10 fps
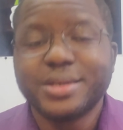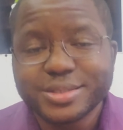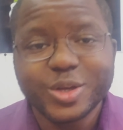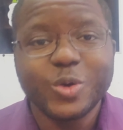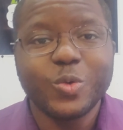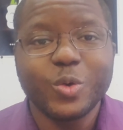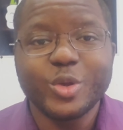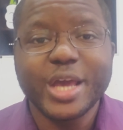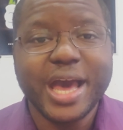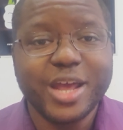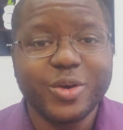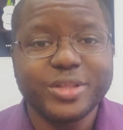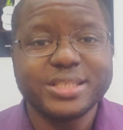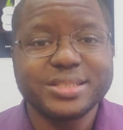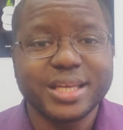So you add all
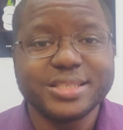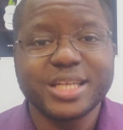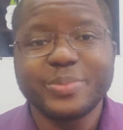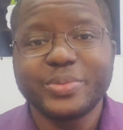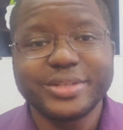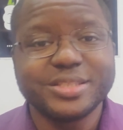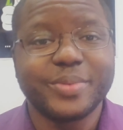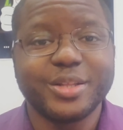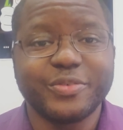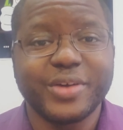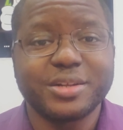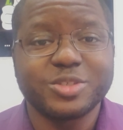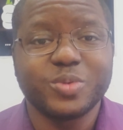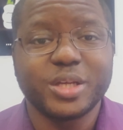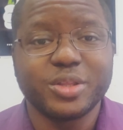these things up and there's some other
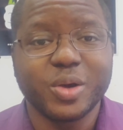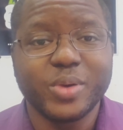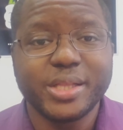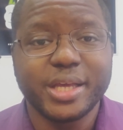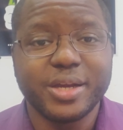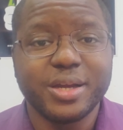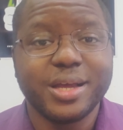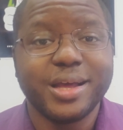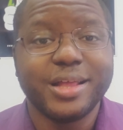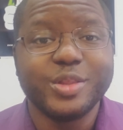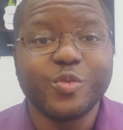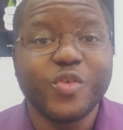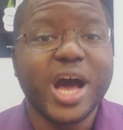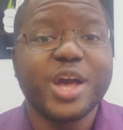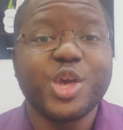factors we can throw in there. The
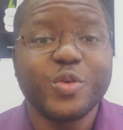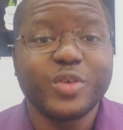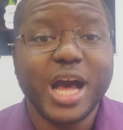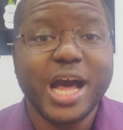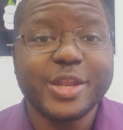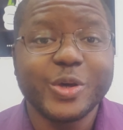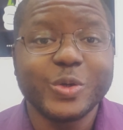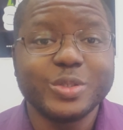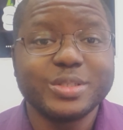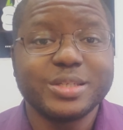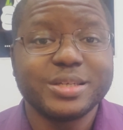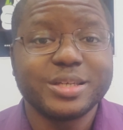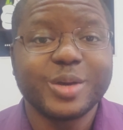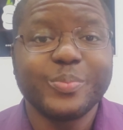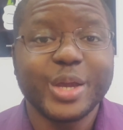value of condos
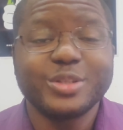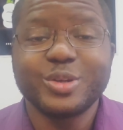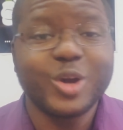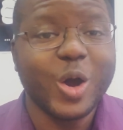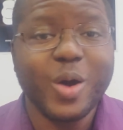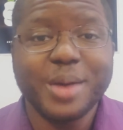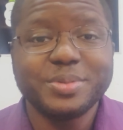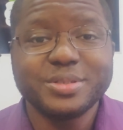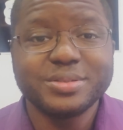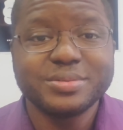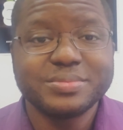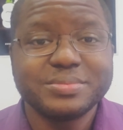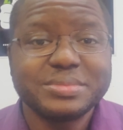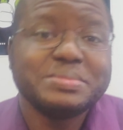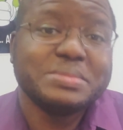compared to co-ops
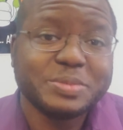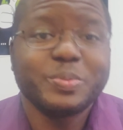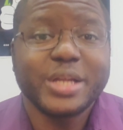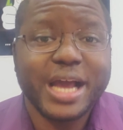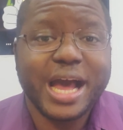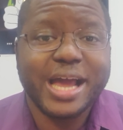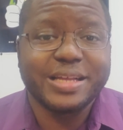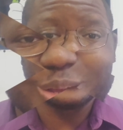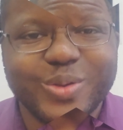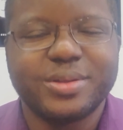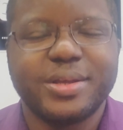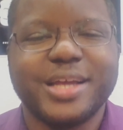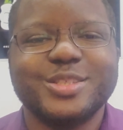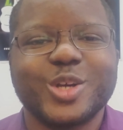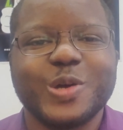is pretty high.
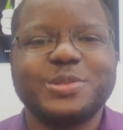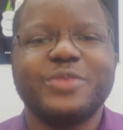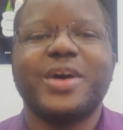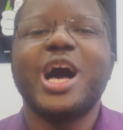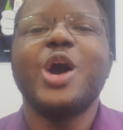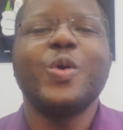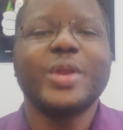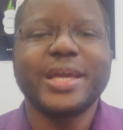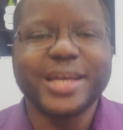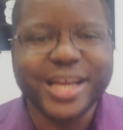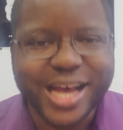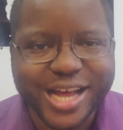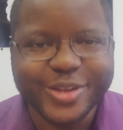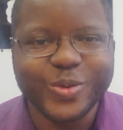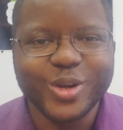In terms of owning a
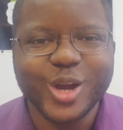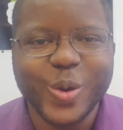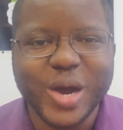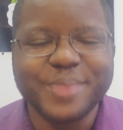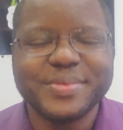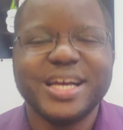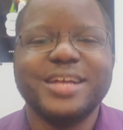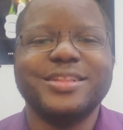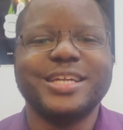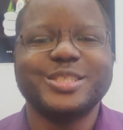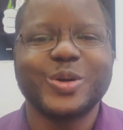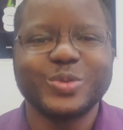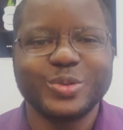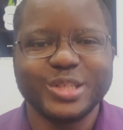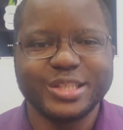condo or co-op, let's go
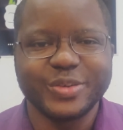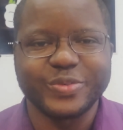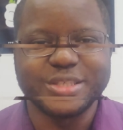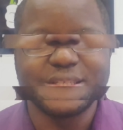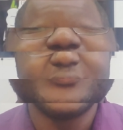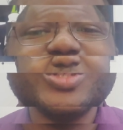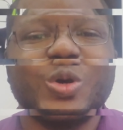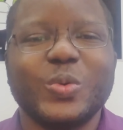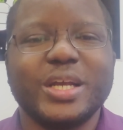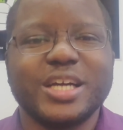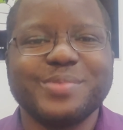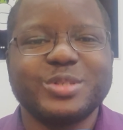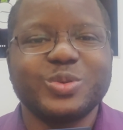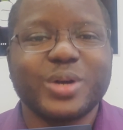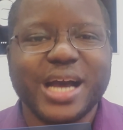through the difference. So when it
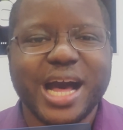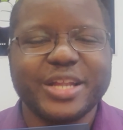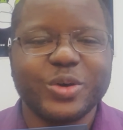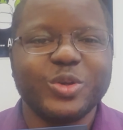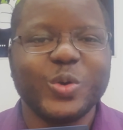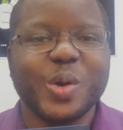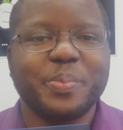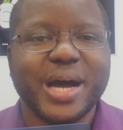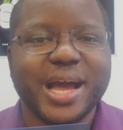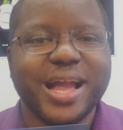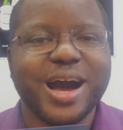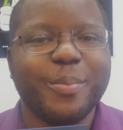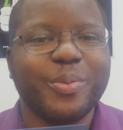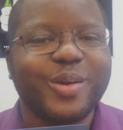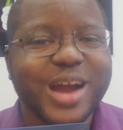comes to a condo, you are buying a
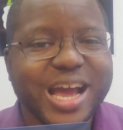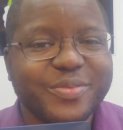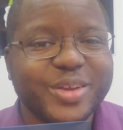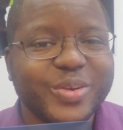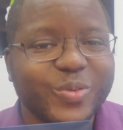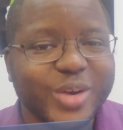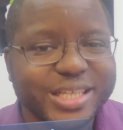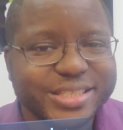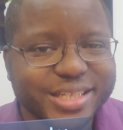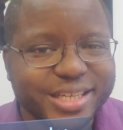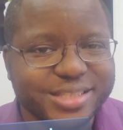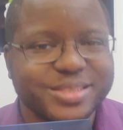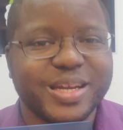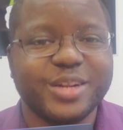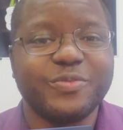private
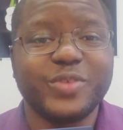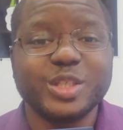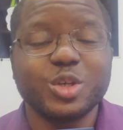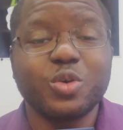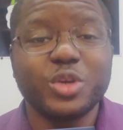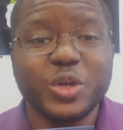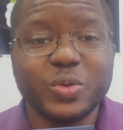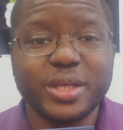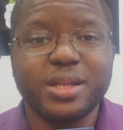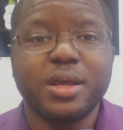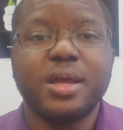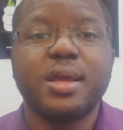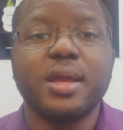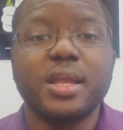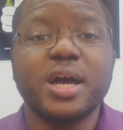residence, right? A physical unit
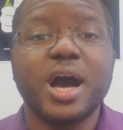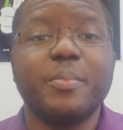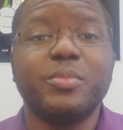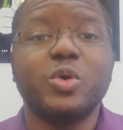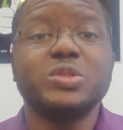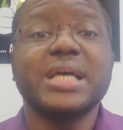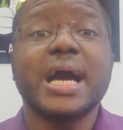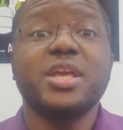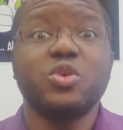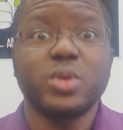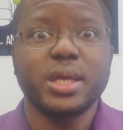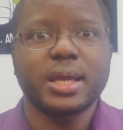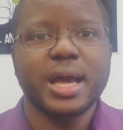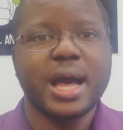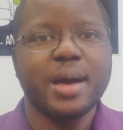in a multi-unit
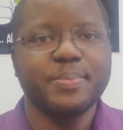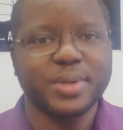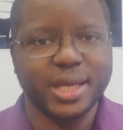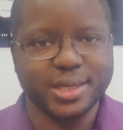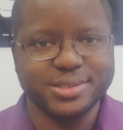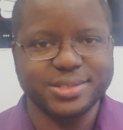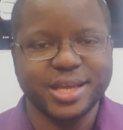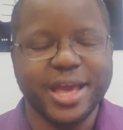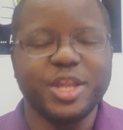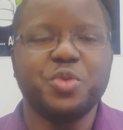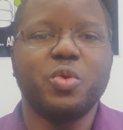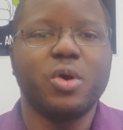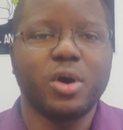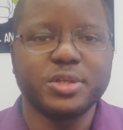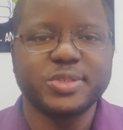complex, and you
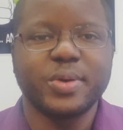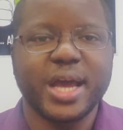will also